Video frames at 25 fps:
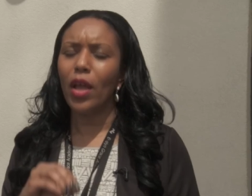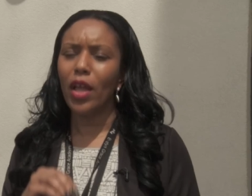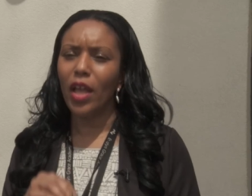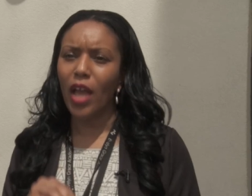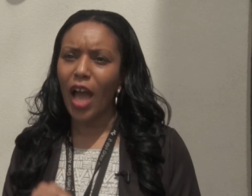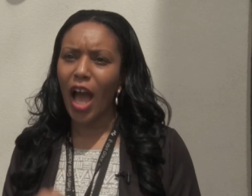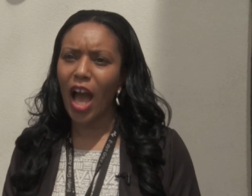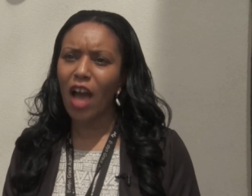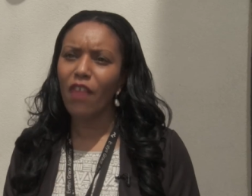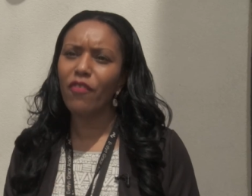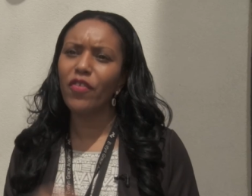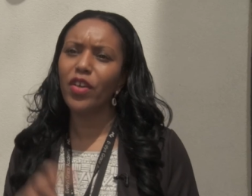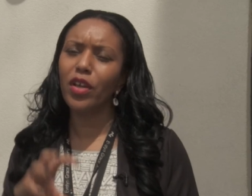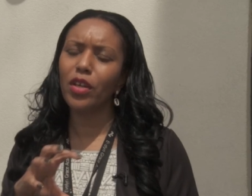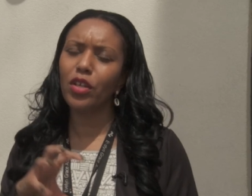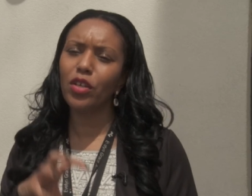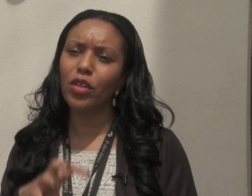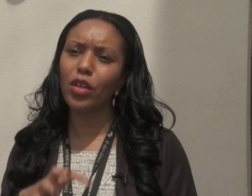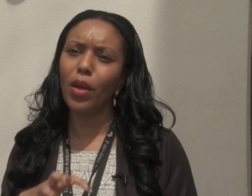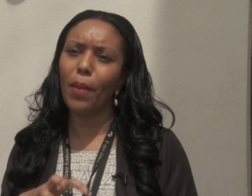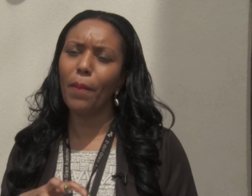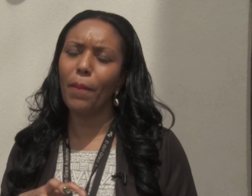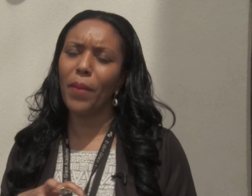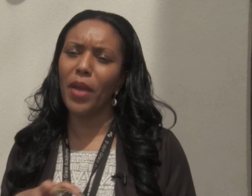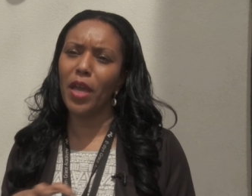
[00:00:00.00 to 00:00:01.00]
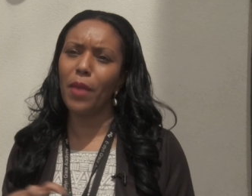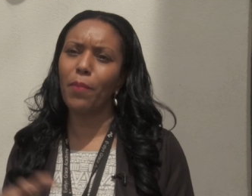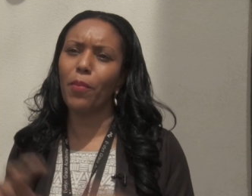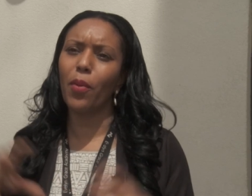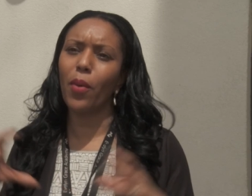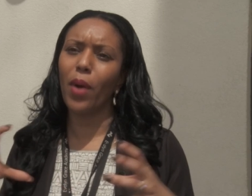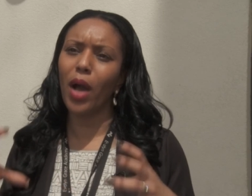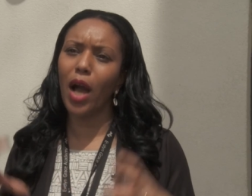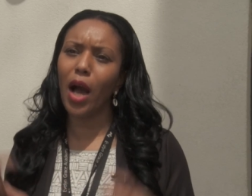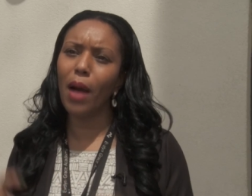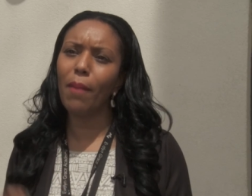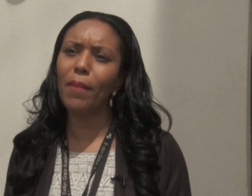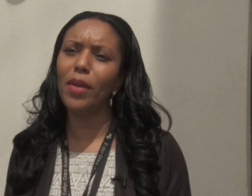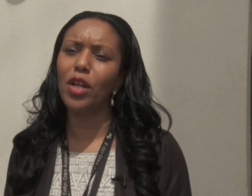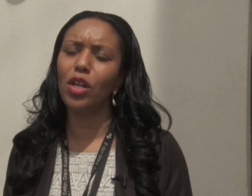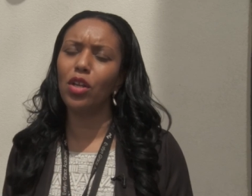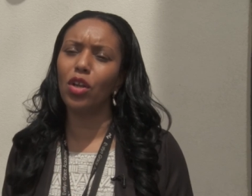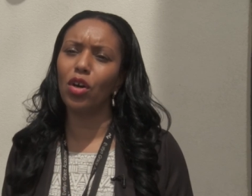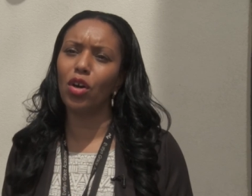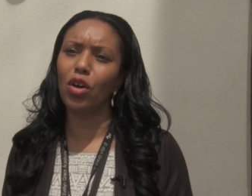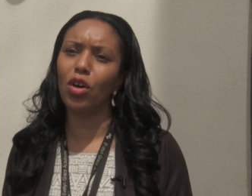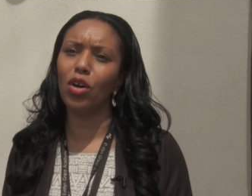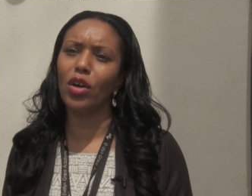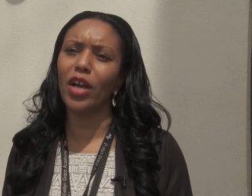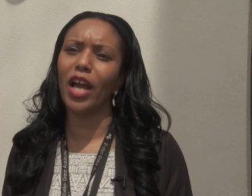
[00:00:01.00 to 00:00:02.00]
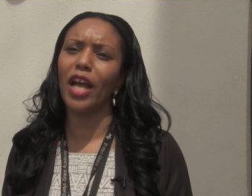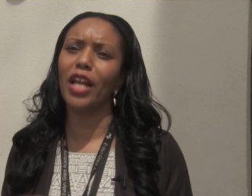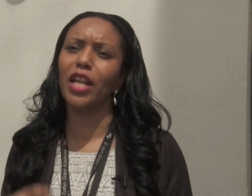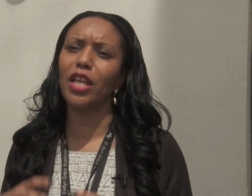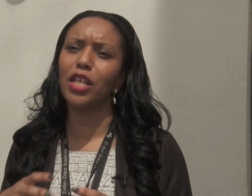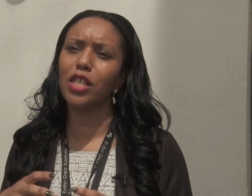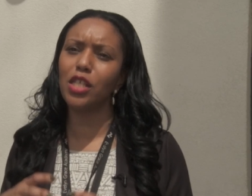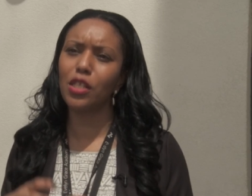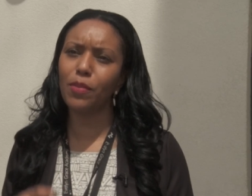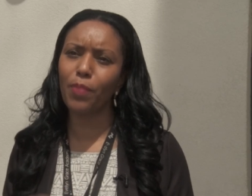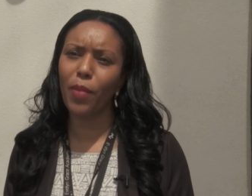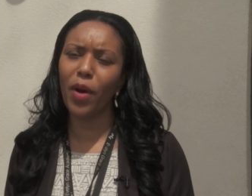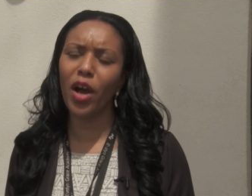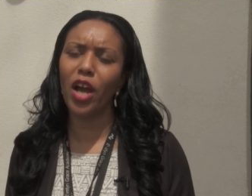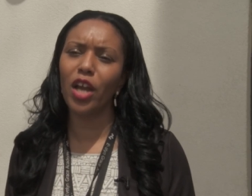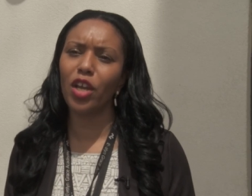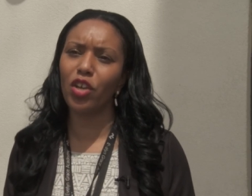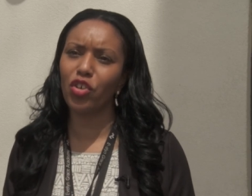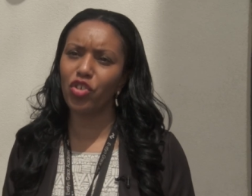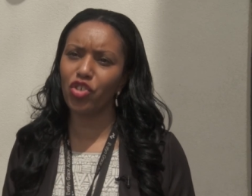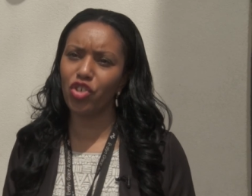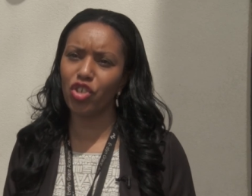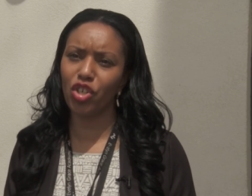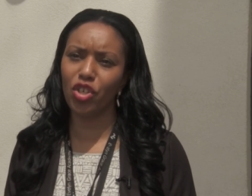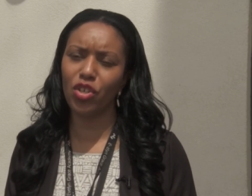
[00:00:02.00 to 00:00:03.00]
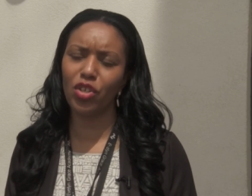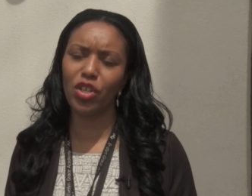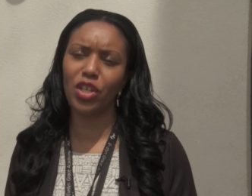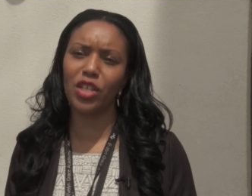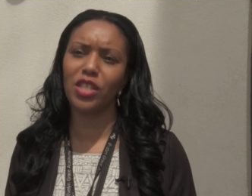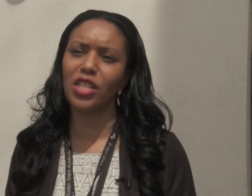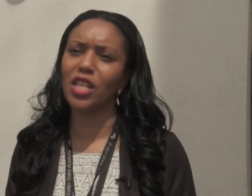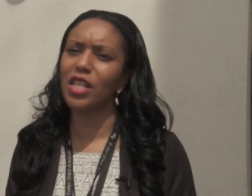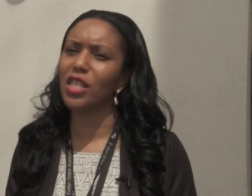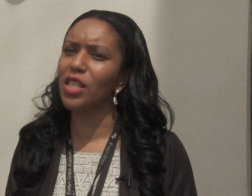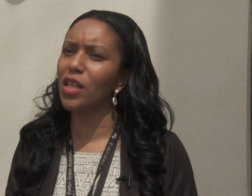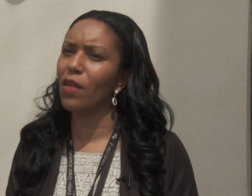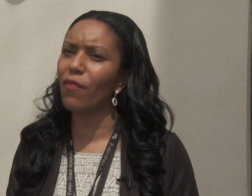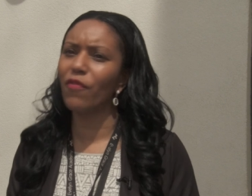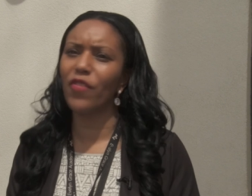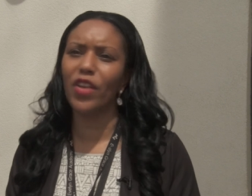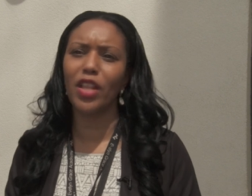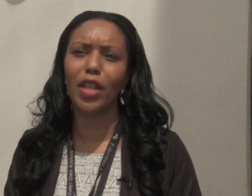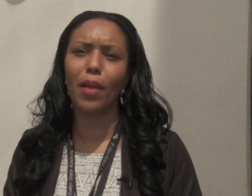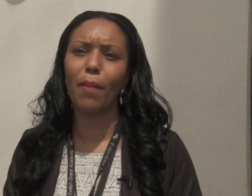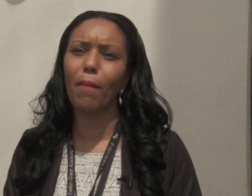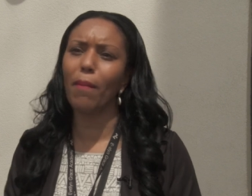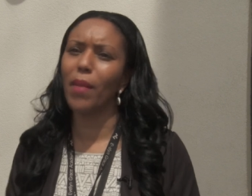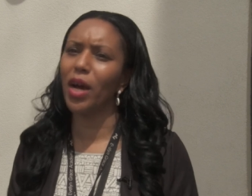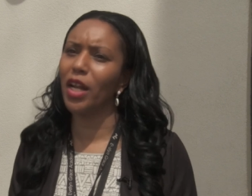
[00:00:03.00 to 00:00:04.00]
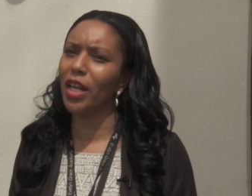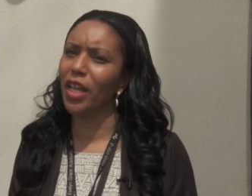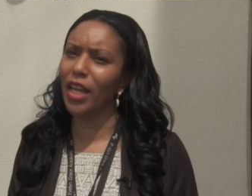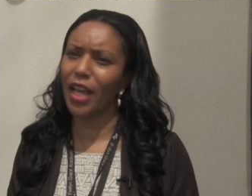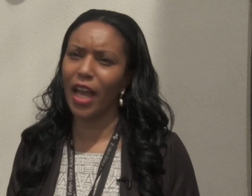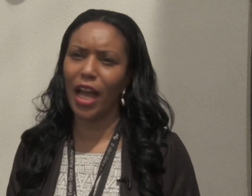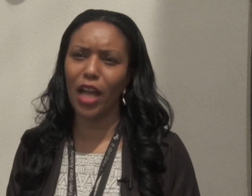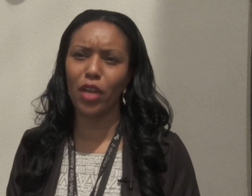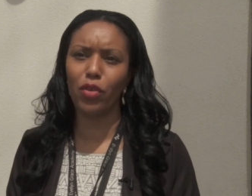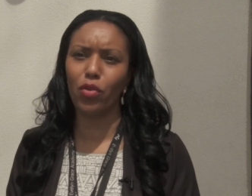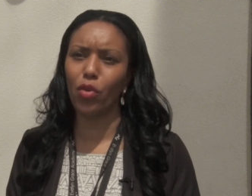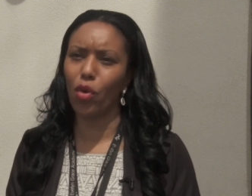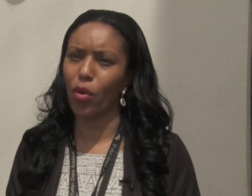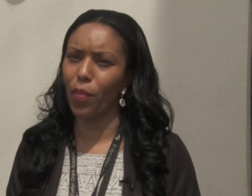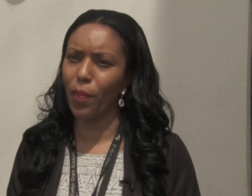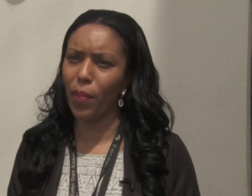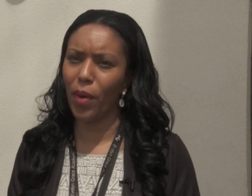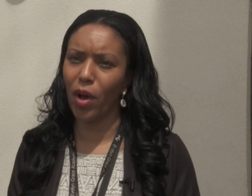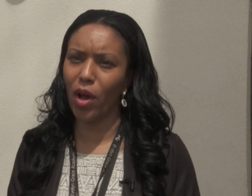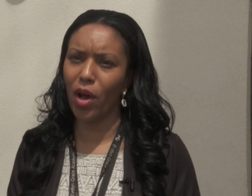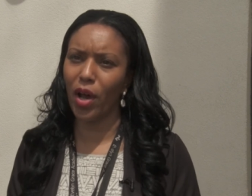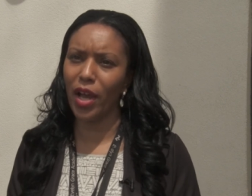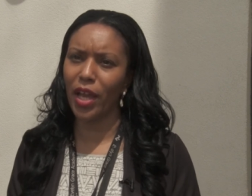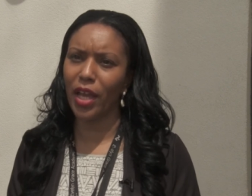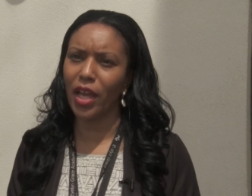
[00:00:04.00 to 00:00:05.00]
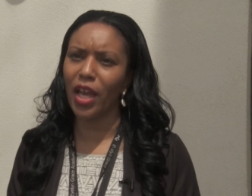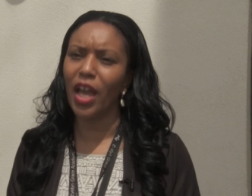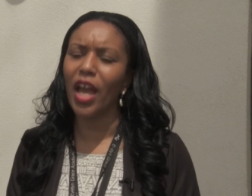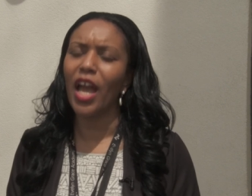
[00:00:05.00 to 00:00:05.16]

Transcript: Having people come along and inspire your students is something that money cannot buy.